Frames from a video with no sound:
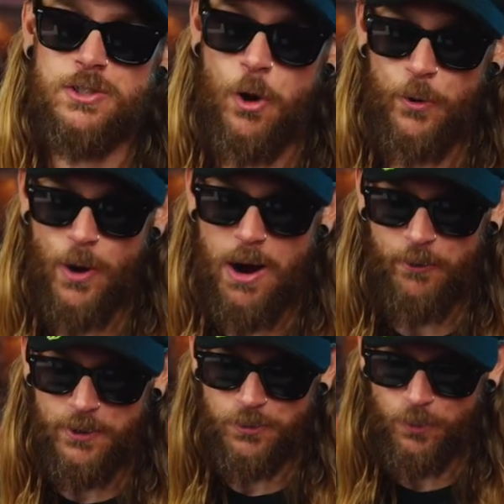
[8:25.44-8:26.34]
show you how
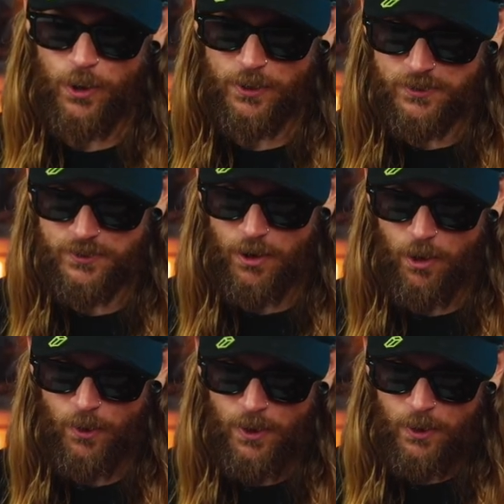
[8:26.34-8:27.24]
this works.
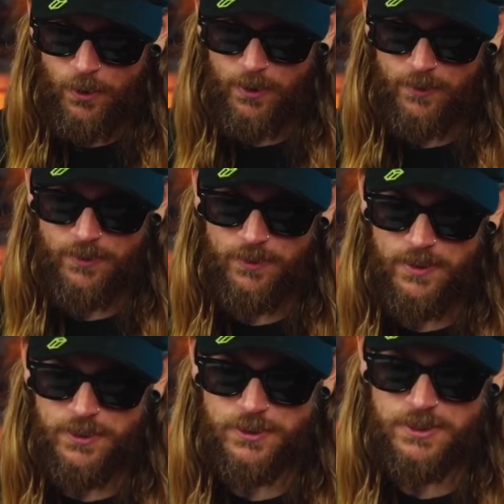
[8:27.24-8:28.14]
So
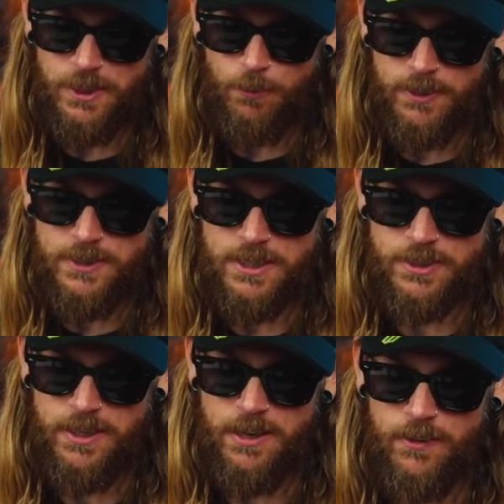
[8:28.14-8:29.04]
there's a SQL
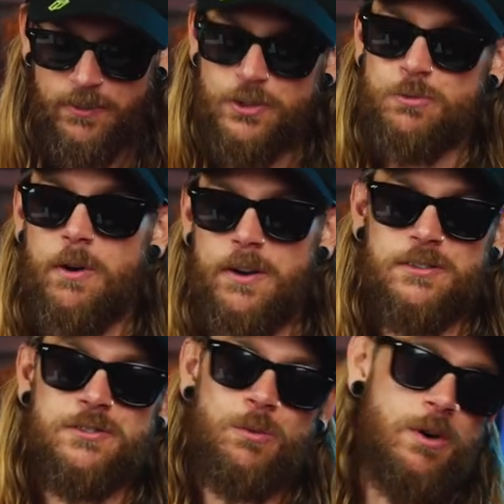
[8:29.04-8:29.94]
injection here, and this one
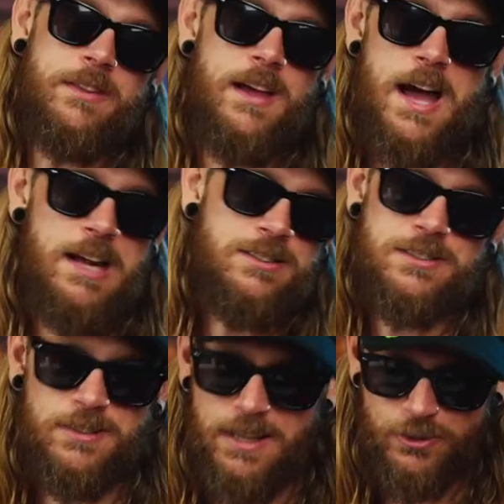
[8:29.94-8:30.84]
is the one
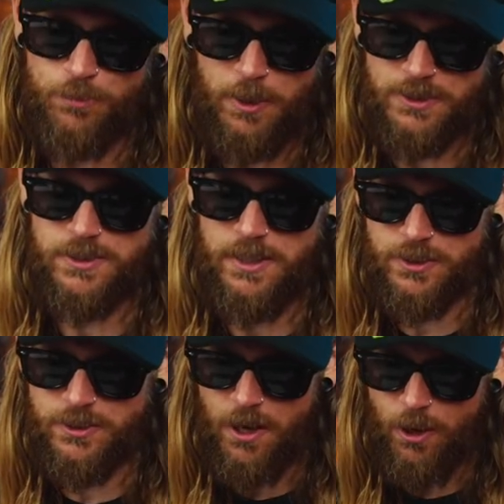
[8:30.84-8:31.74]
that's that's busted.
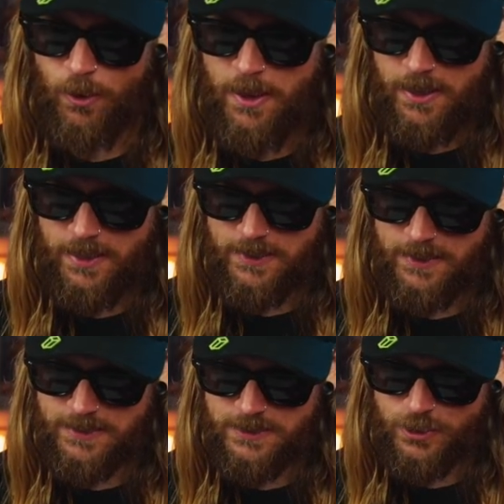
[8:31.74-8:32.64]
So let,
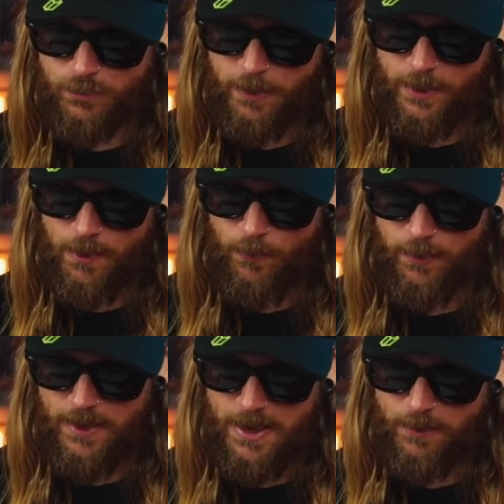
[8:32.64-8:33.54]
us just play around
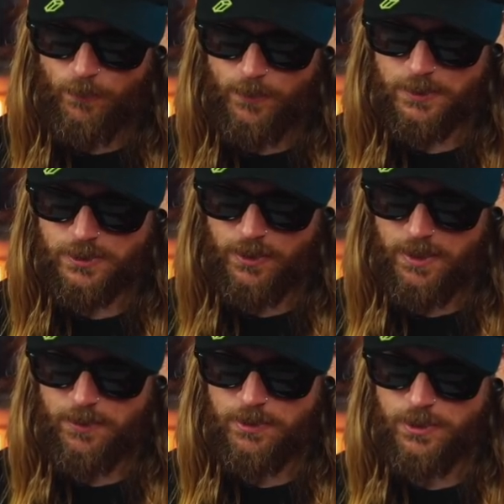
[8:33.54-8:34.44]
with that. We're just
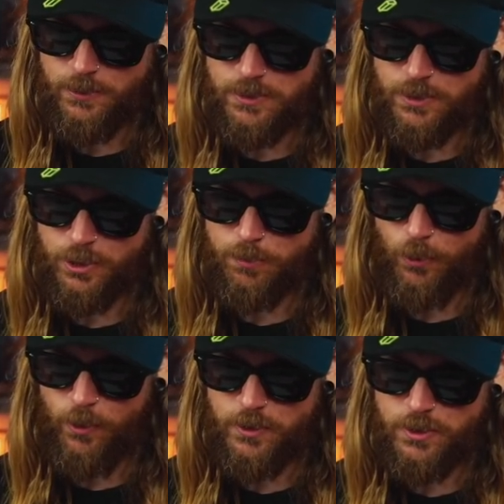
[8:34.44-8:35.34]
gonna use search
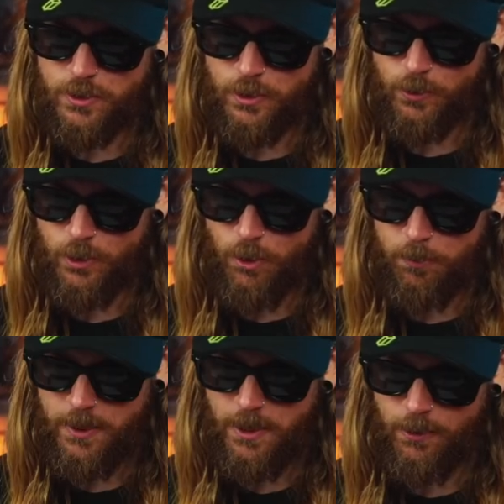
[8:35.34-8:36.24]
void to
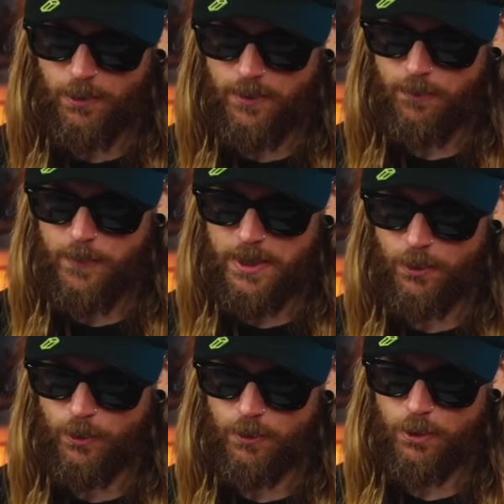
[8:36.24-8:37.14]
copy, a, make a
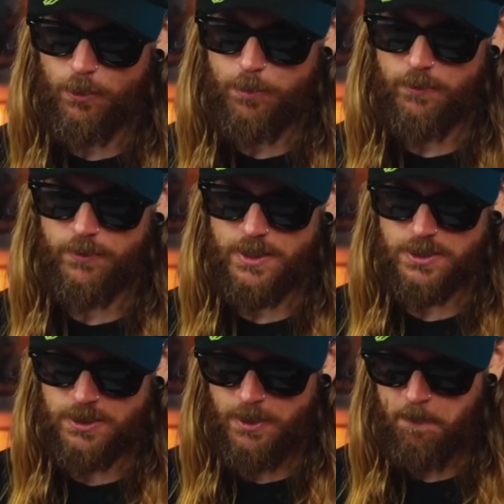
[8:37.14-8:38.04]
local copy of
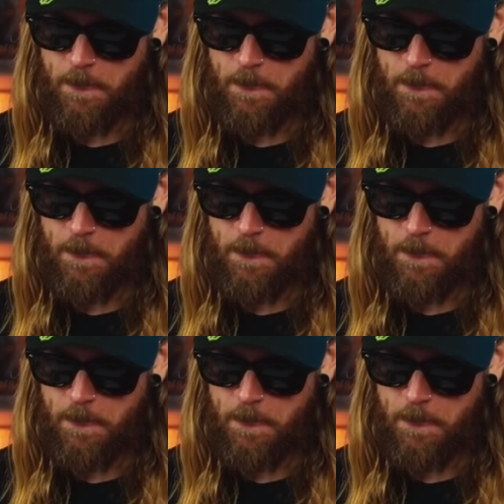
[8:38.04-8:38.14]
this.